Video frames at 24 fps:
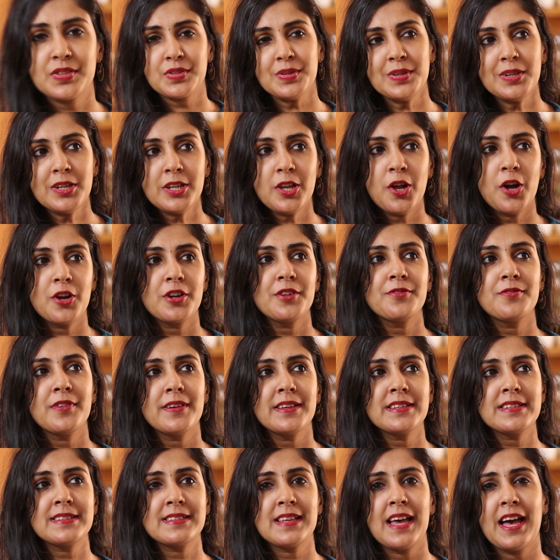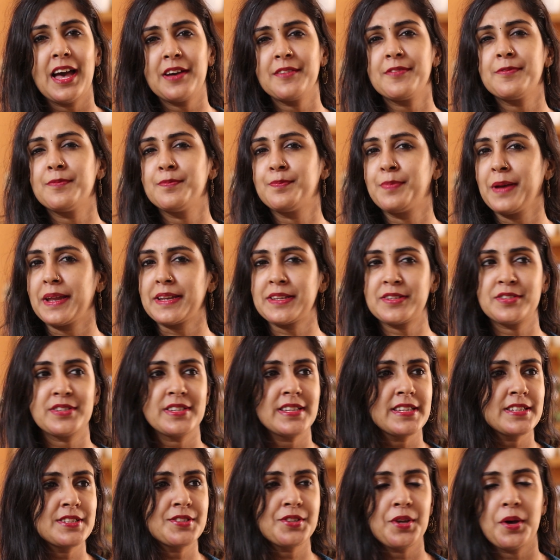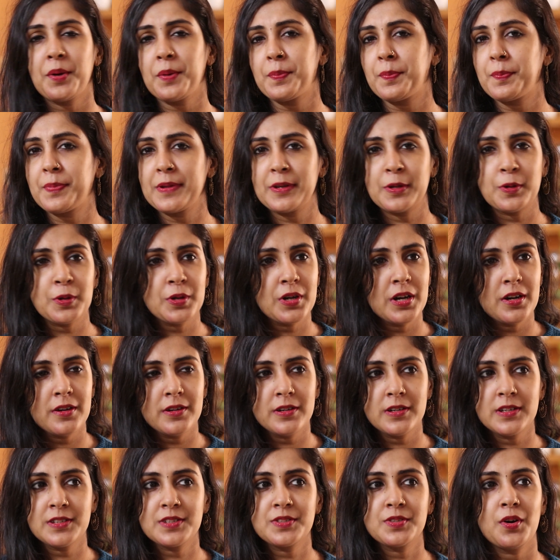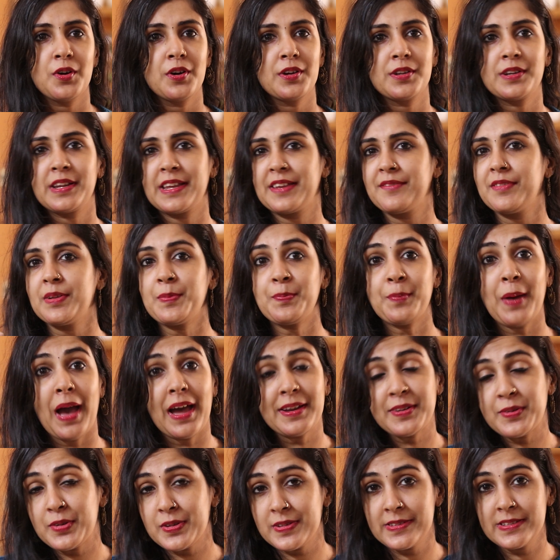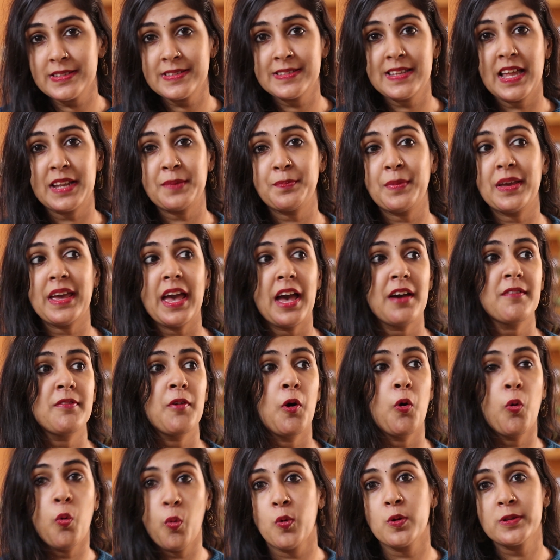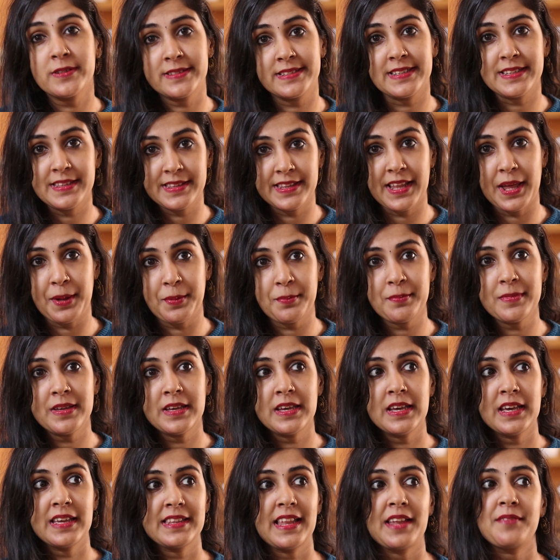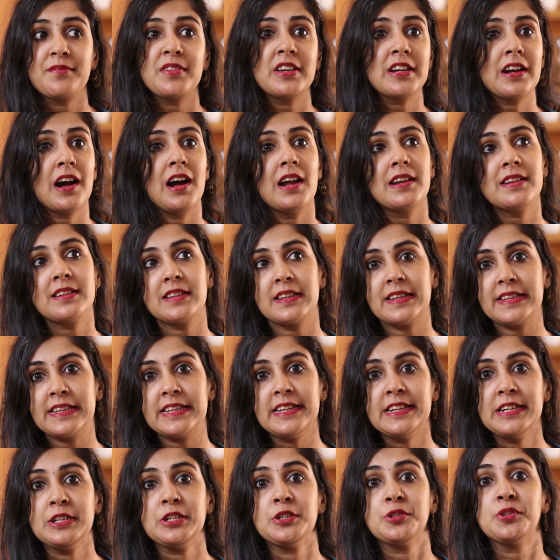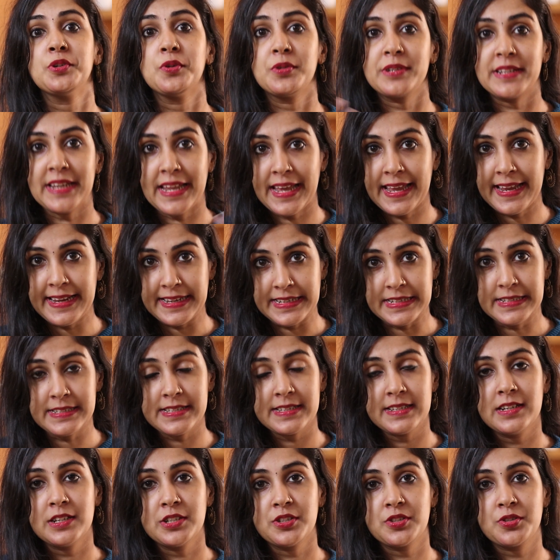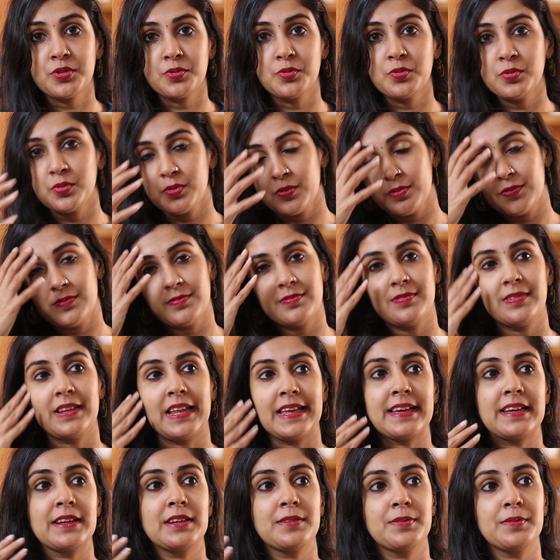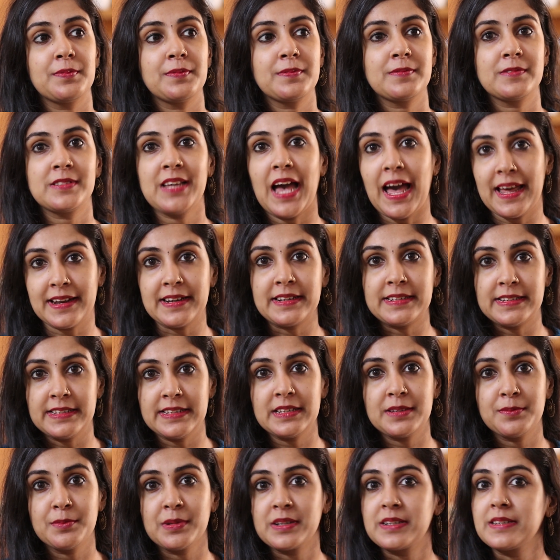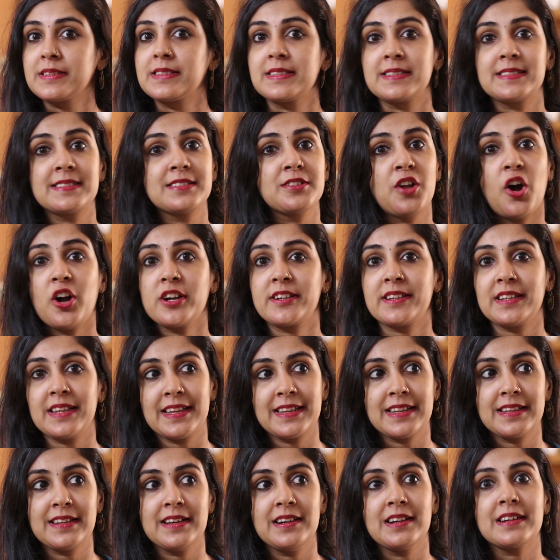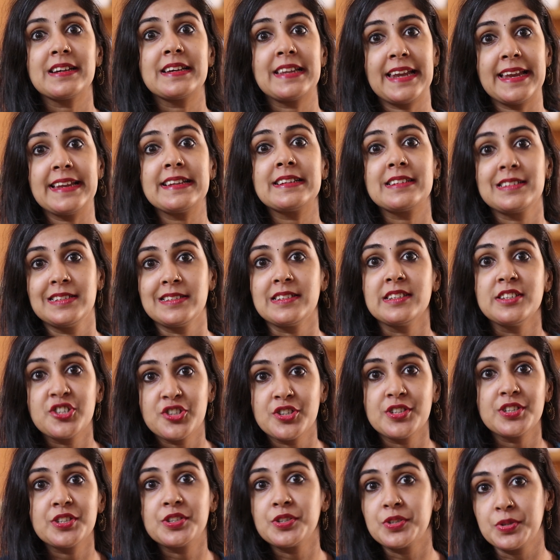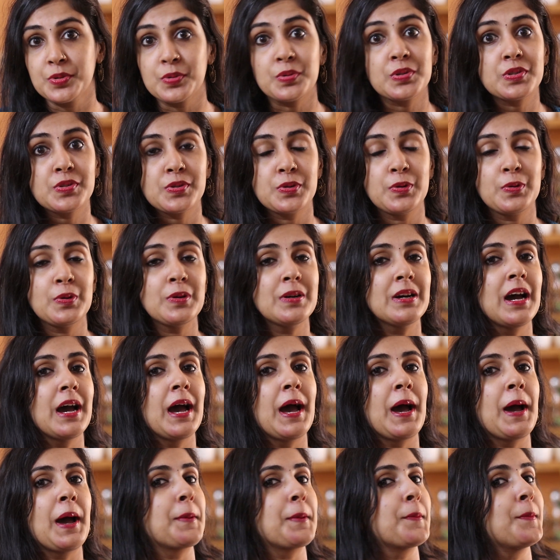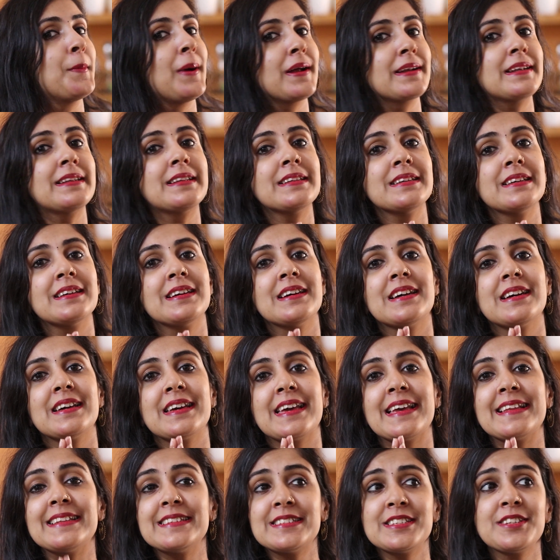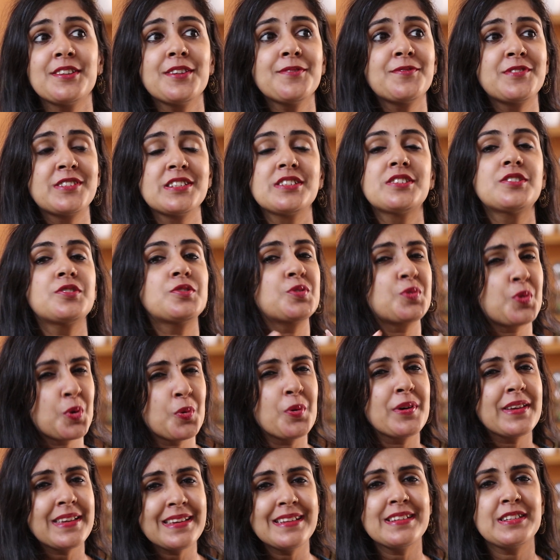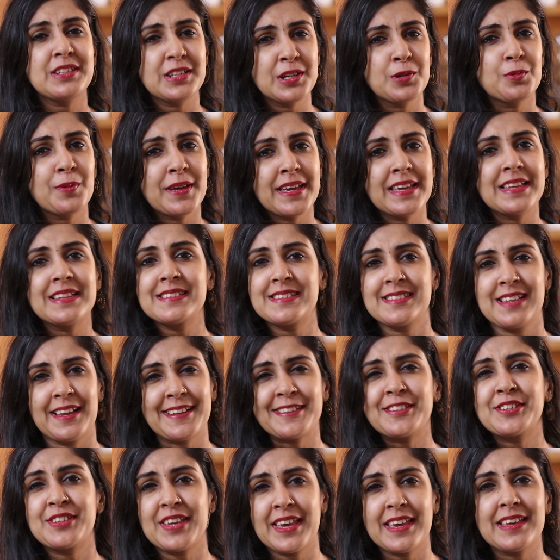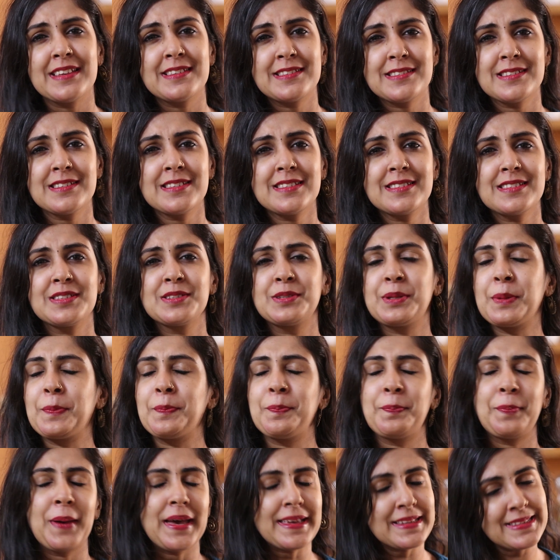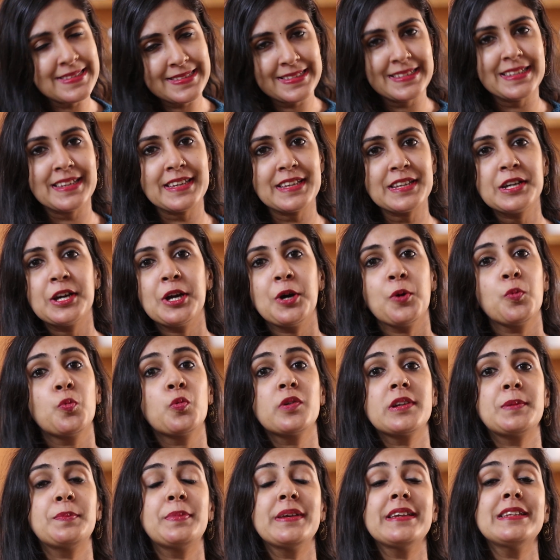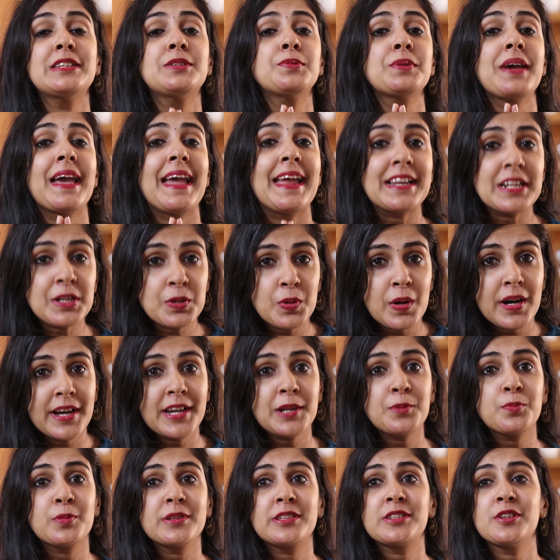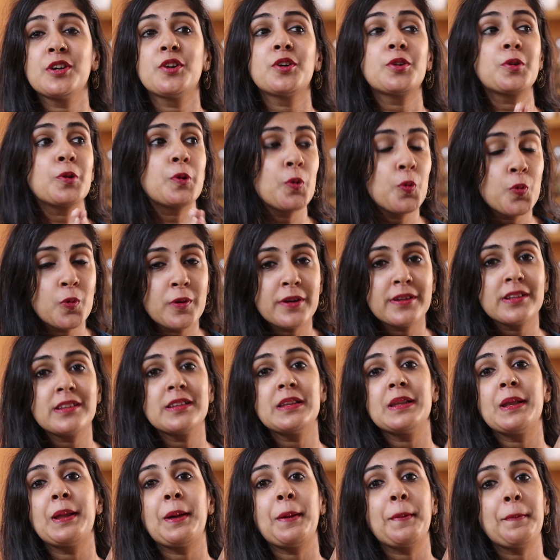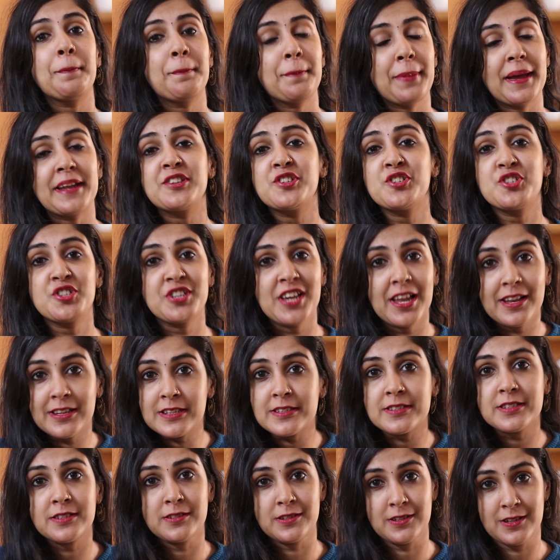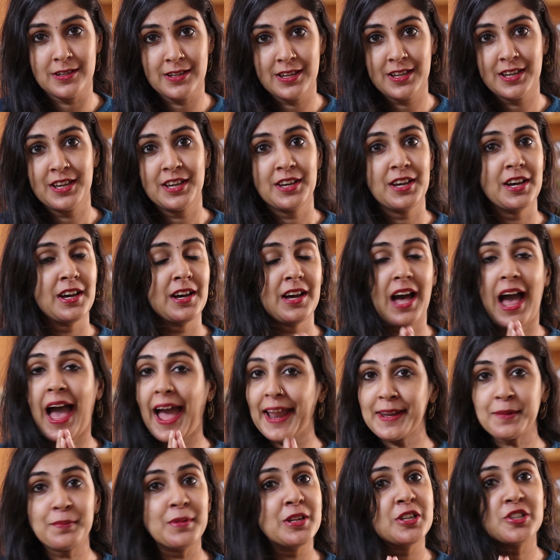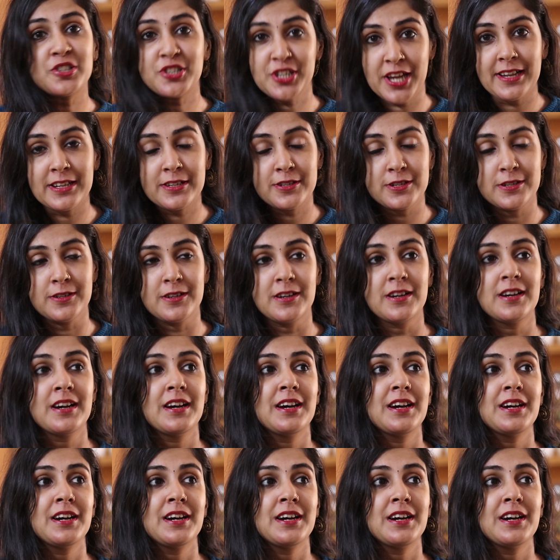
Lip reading: So a lot of us have bed sheets or pillow covers or even mattresses that may have holes in them that we can't really donate to like charity because it's not in a great condition to do so. But instead of just throwing it away in such cases, the best thing would be to inquire with your local pet shelter, animal shelter.